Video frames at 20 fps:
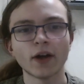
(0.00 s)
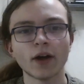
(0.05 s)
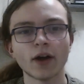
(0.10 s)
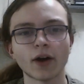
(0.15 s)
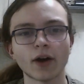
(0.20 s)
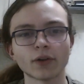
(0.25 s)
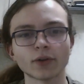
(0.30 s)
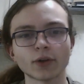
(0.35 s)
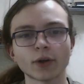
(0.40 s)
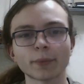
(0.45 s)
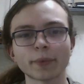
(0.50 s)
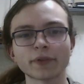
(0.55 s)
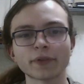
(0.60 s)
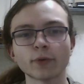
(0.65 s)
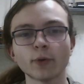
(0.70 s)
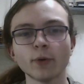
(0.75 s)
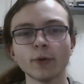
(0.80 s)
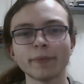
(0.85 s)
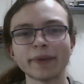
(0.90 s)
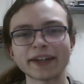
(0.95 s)
along
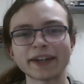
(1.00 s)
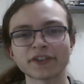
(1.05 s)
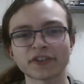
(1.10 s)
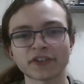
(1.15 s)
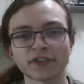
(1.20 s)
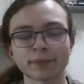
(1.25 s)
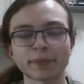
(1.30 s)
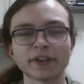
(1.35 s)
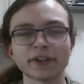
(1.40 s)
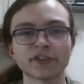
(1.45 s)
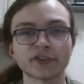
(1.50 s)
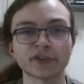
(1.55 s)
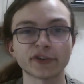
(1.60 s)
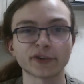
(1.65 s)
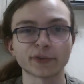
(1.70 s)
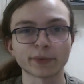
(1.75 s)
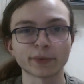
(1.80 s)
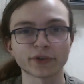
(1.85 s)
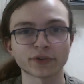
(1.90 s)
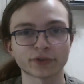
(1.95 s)
with all major
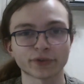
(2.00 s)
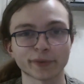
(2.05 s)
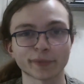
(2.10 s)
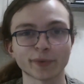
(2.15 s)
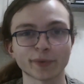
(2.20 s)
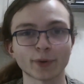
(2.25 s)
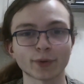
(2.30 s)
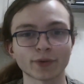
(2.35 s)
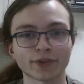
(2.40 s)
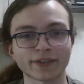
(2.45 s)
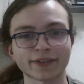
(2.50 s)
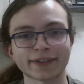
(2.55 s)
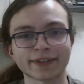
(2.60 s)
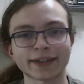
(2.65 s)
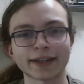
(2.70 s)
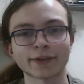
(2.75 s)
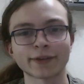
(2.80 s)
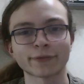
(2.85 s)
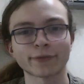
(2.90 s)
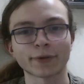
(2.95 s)
species which are important
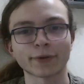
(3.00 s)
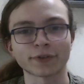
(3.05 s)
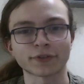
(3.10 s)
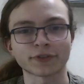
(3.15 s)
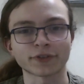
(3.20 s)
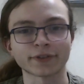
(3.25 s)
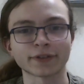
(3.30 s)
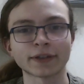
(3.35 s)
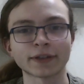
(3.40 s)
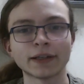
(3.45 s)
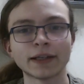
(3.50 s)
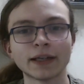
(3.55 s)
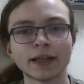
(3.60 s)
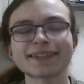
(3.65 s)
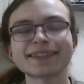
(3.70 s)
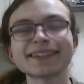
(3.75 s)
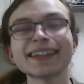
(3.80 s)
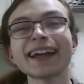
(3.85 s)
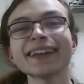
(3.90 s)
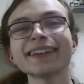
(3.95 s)
to their function.
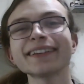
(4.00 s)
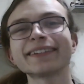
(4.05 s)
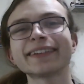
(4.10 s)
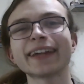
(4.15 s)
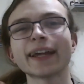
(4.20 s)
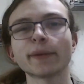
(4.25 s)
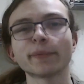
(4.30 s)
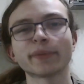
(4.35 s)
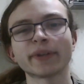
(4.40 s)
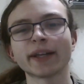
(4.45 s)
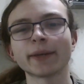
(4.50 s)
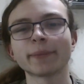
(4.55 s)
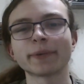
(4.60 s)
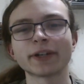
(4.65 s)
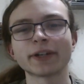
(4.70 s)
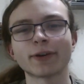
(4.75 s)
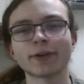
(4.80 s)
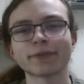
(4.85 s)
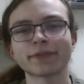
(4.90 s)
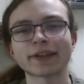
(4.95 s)
Standard gameplay
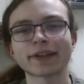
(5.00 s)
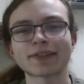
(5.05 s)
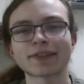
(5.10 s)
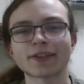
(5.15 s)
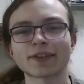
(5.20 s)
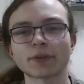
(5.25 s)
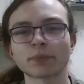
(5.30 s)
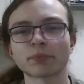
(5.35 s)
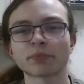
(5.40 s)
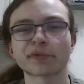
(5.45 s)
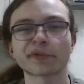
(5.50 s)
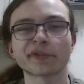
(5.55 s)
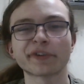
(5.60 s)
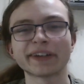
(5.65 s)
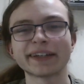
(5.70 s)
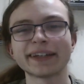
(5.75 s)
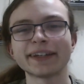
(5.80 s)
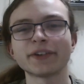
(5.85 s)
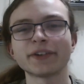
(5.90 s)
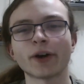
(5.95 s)
beyond this is a
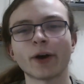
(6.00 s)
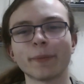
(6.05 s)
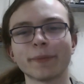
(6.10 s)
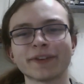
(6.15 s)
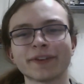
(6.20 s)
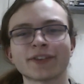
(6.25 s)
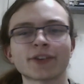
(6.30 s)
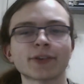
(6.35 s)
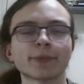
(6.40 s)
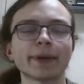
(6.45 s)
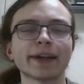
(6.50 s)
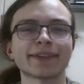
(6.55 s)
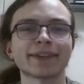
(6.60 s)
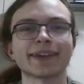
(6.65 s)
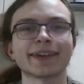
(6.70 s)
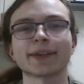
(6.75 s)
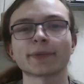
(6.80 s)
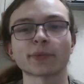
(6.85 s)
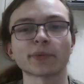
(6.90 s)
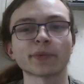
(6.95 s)
pretty common
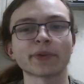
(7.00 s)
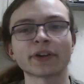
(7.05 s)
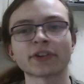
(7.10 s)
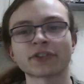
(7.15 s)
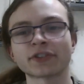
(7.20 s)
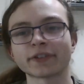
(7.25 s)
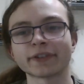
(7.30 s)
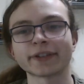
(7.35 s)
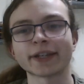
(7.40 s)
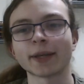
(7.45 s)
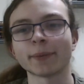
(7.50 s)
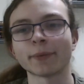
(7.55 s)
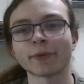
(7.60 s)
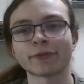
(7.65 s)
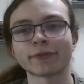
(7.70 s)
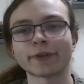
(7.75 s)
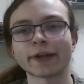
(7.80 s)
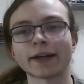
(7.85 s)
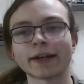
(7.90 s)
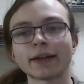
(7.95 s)
space exploration game
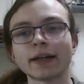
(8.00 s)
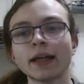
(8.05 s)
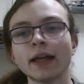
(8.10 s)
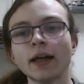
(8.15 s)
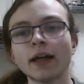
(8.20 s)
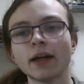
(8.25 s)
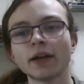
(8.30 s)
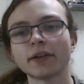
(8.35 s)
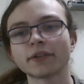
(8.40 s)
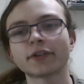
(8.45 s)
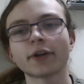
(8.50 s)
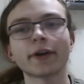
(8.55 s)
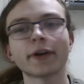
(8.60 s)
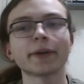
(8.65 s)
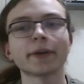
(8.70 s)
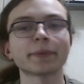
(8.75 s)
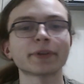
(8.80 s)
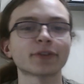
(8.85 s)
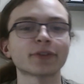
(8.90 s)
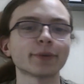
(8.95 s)
affair.
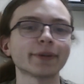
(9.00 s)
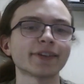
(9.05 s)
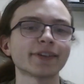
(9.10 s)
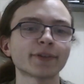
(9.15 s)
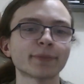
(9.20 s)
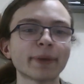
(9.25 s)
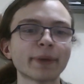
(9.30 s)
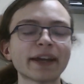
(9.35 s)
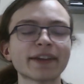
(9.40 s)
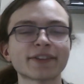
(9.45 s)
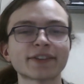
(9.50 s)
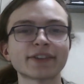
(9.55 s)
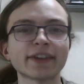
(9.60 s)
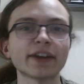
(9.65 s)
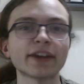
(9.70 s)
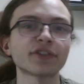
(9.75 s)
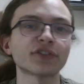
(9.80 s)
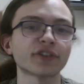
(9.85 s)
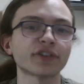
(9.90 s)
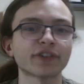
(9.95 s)
Going between space
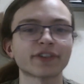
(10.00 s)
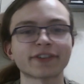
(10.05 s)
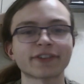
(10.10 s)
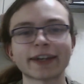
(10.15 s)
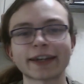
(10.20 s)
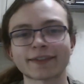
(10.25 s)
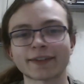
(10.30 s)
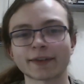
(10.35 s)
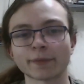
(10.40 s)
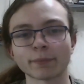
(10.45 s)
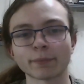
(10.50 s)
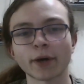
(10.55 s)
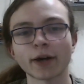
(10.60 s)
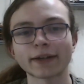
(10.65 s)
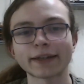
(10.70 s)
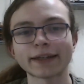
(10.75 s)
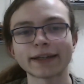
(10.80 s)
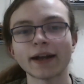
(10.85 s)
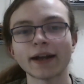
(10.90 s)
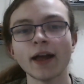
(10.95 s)
stations, getting
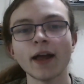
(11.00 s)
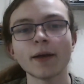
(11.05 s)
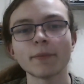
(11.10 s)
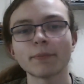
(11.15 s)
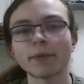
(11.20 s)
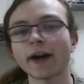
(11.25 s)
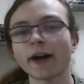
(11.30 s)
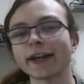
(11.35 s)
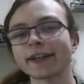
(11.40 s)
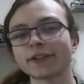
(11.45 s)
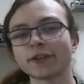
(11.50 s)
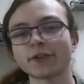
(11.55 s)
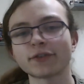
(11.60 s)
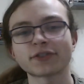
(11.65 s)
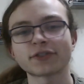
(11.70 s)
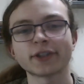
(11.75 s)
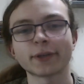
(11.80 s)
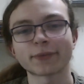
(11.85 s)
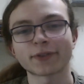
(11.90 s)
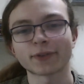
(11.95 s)
money, buying new
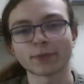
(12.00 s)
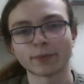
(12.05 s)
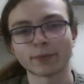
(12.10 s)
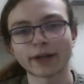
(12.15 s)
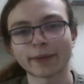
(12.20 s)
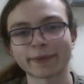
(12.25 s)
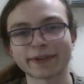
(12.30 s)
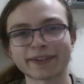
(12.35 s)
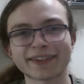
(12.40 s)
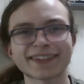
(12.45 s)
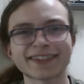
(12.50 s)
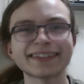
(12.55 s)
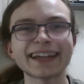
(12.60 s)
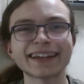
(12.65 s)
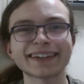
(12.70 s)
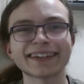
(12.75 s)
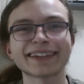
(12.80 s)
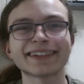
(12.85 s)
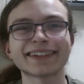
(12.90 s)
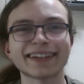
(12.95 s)
ships and weapons,
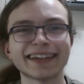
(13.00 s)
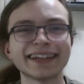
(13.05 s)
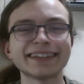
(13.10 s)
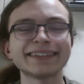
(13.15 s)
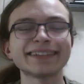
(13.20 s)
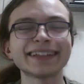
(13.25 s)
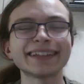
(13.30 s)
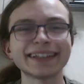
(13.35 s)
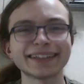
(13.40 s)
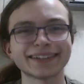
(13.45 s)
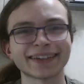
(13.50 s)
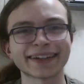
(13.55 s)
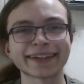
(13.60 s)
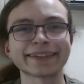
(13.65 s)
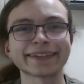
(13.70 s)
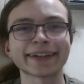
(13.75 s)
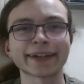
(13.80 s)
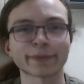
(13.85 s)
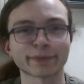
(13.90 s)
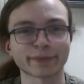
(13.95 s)
standard
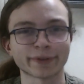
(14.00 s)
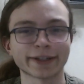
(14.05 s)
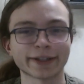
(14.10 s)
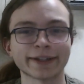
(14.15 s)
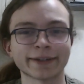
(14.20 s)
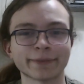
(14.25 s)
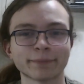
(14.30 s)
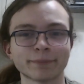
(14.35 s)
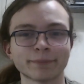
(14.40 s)
elite-like gameplay.